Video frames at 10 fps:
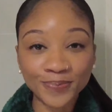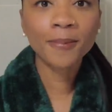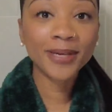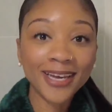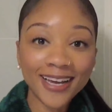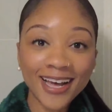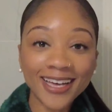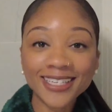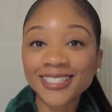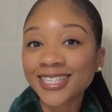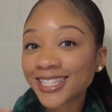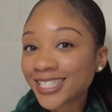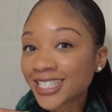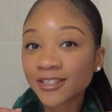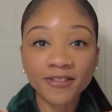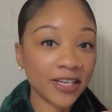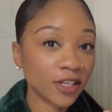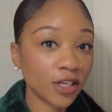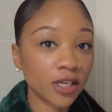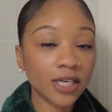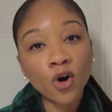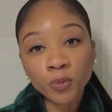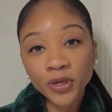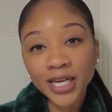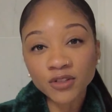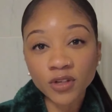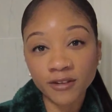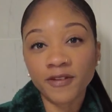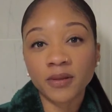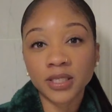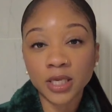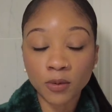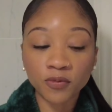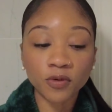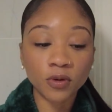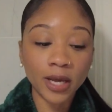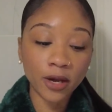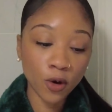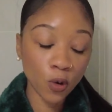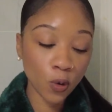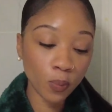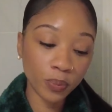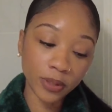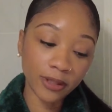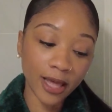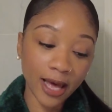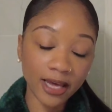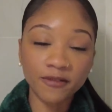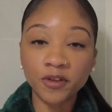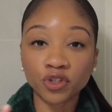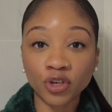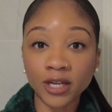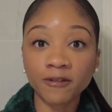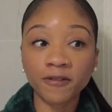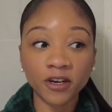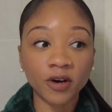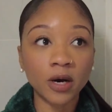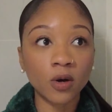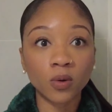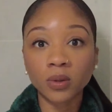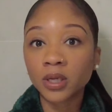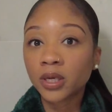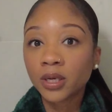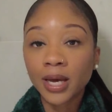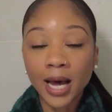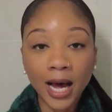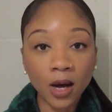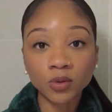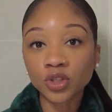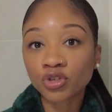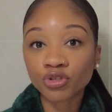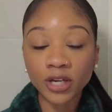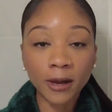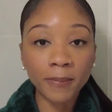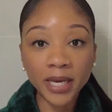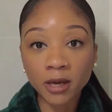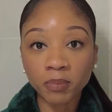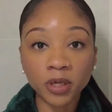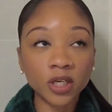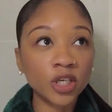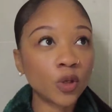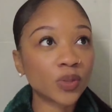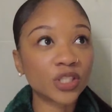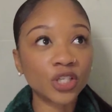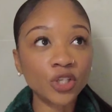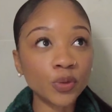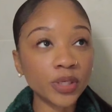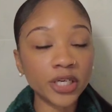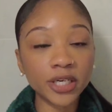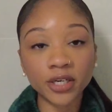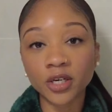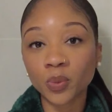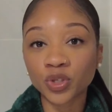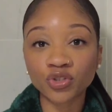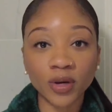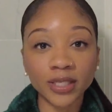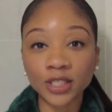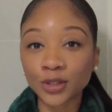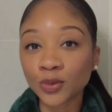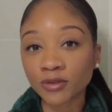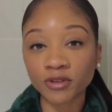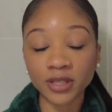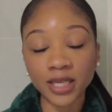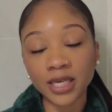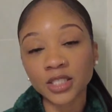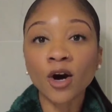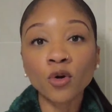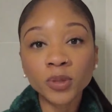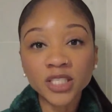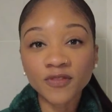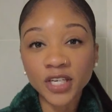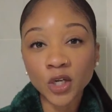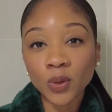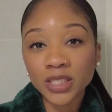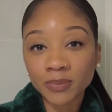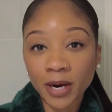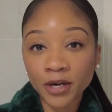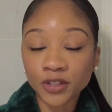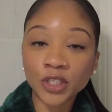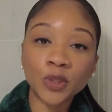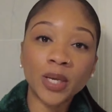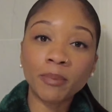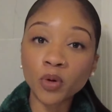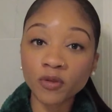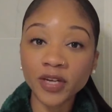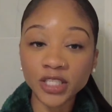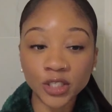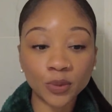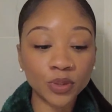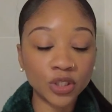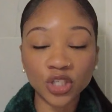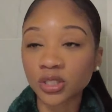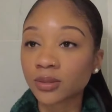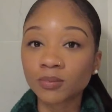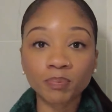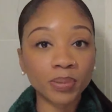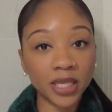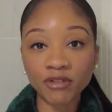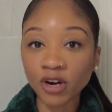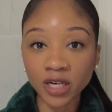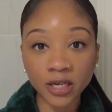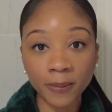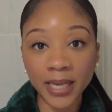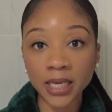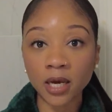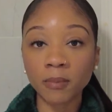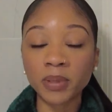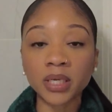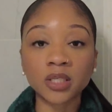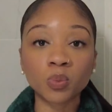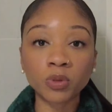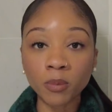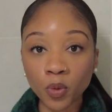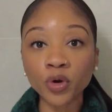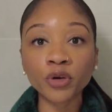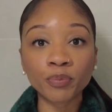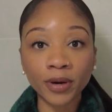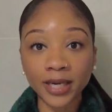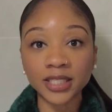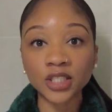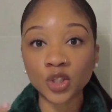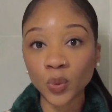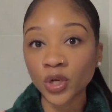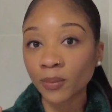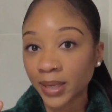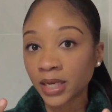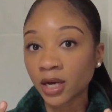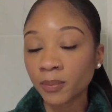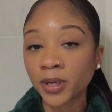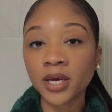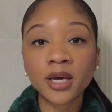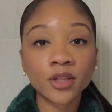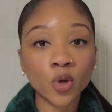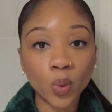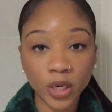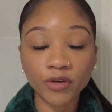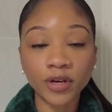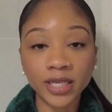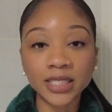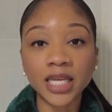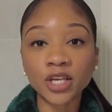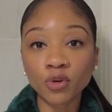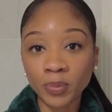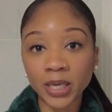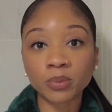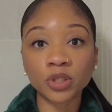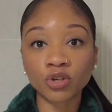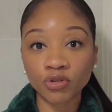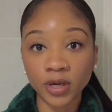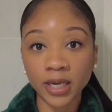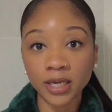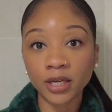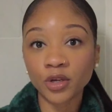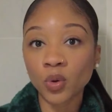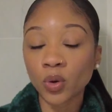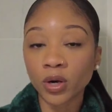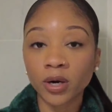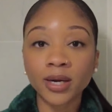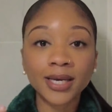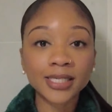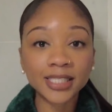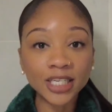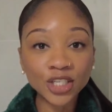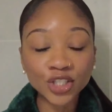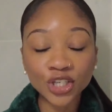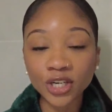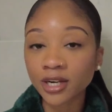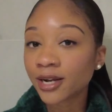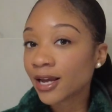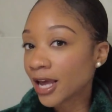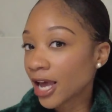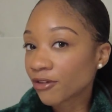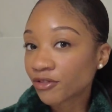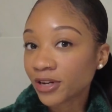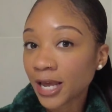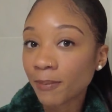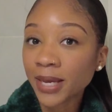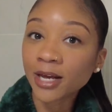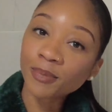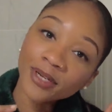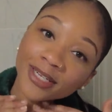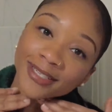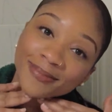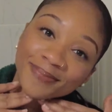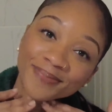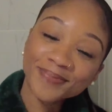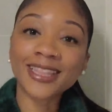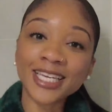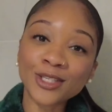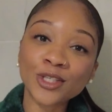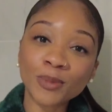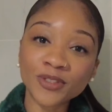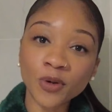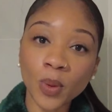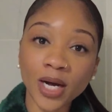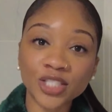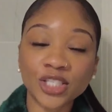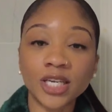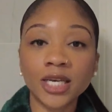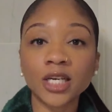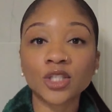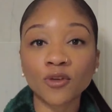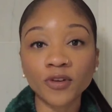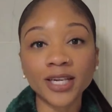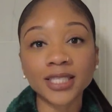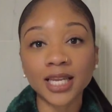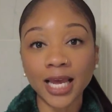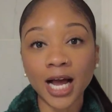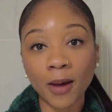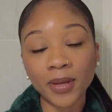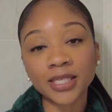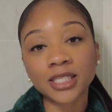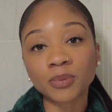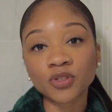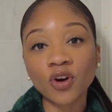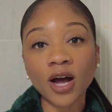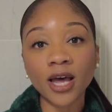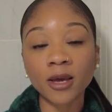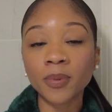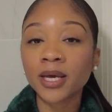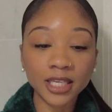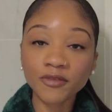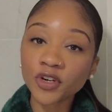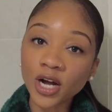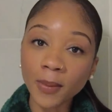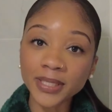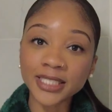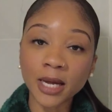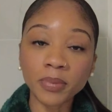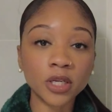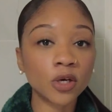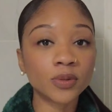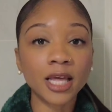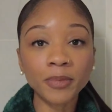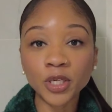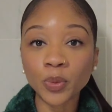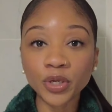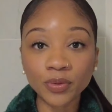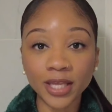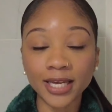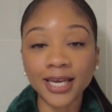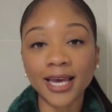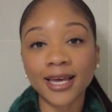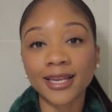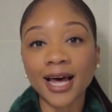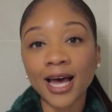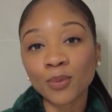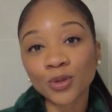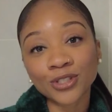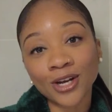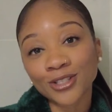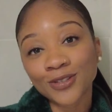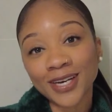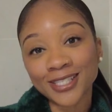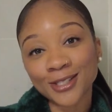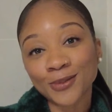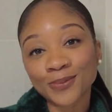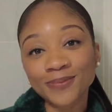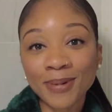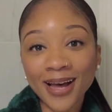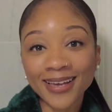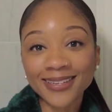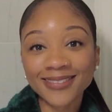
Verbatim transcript: But yeah, guys, this is the final look. I hope you guys really found this helpful. I hope that if you're trying to figure out how to create a makeup look. You know, it's the new year, we're trying to do different things. I hope this video inspires you and motivates you to just play around in your makeup because the more you practice doing your makeup, the quicker it is that you'll be able to create your signature everyday makeup look. Thank you so much for watching. Don't forget to like, comment, and subscribe. Leave your comments down below. Let me know what you think, and I will talk to you guys soon. Bye!